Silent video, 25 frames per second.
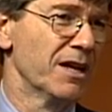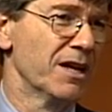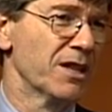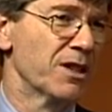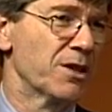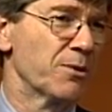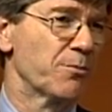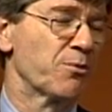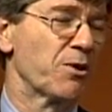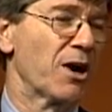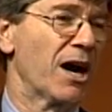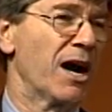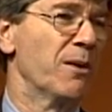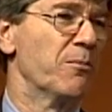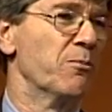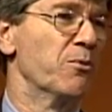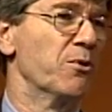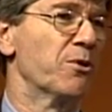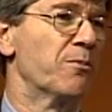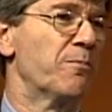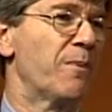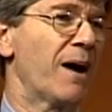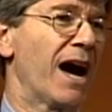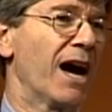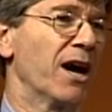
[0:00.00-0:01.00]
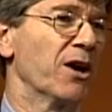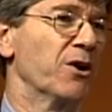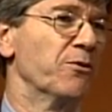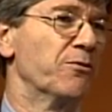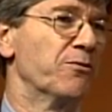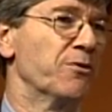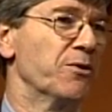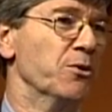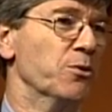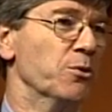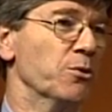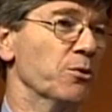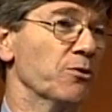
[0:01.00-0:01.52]
The problem with
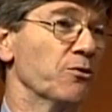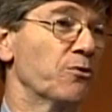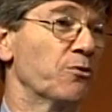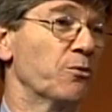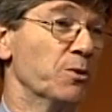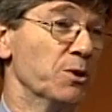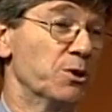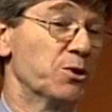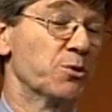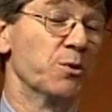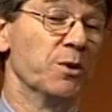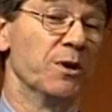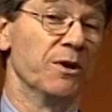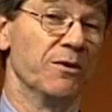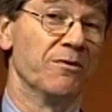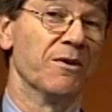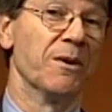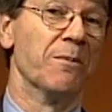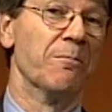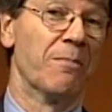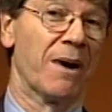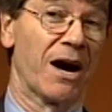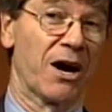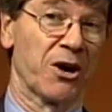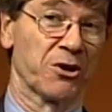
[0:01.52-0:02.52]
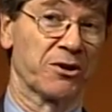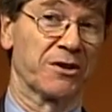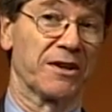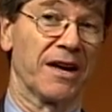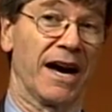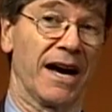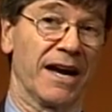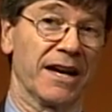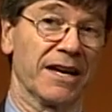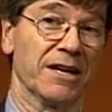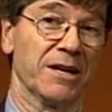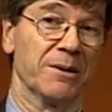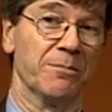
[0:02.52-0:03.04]
biofuels, which we've embarked
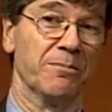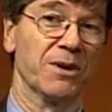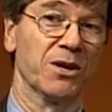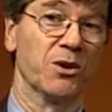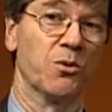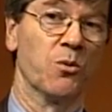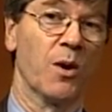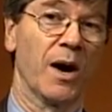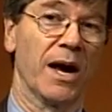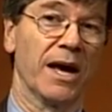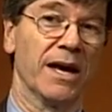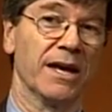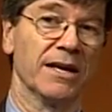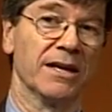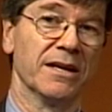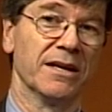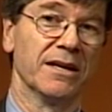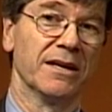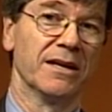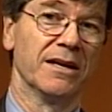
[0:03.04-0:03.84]
on in a big way,